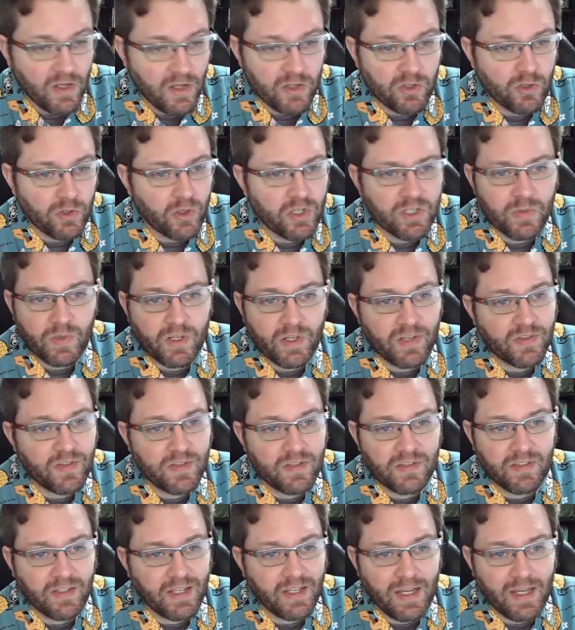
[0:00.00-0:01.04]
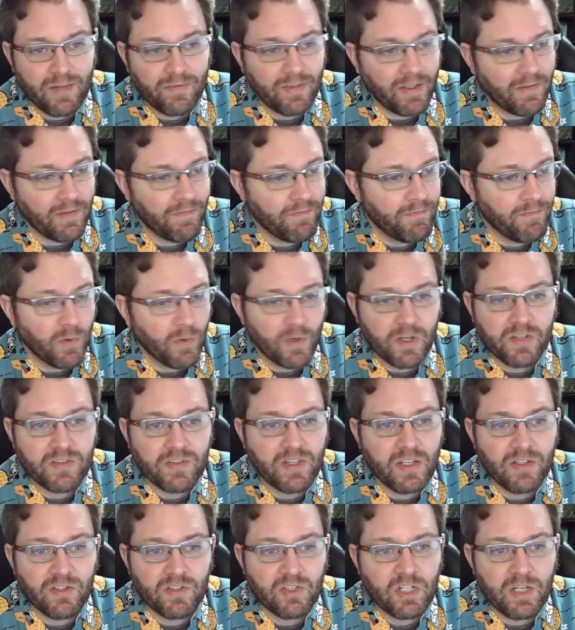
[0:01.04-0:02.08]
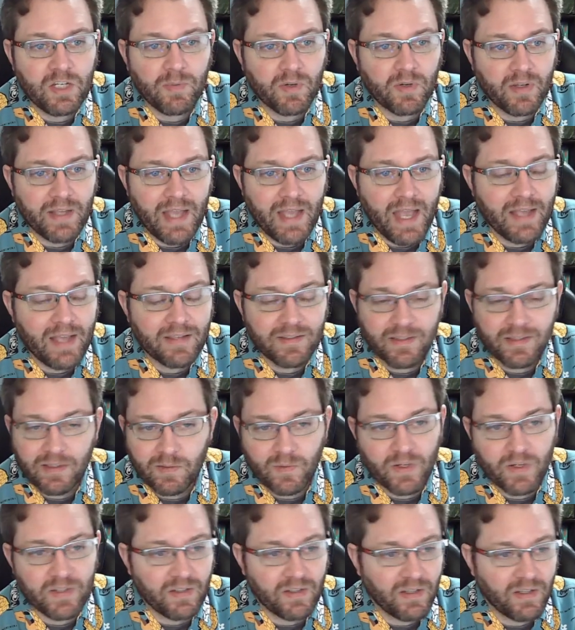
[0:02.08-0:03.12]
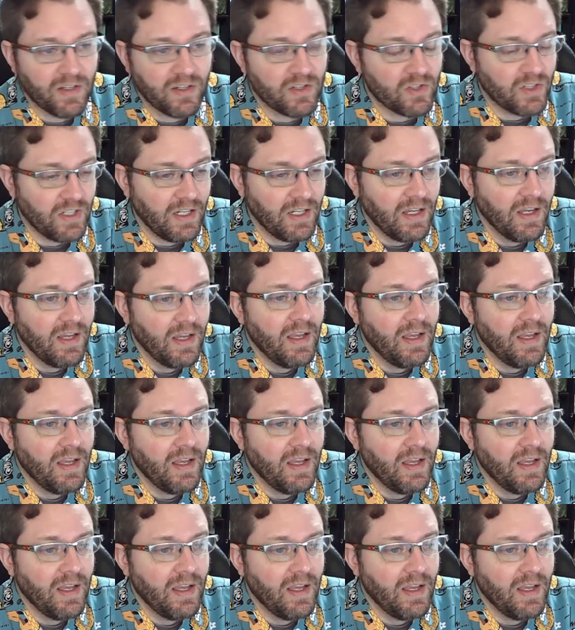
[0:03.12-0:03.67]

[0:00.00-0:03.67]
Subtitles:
Georgia would consistently have like 40 cent cheaper gas than the rest of the country.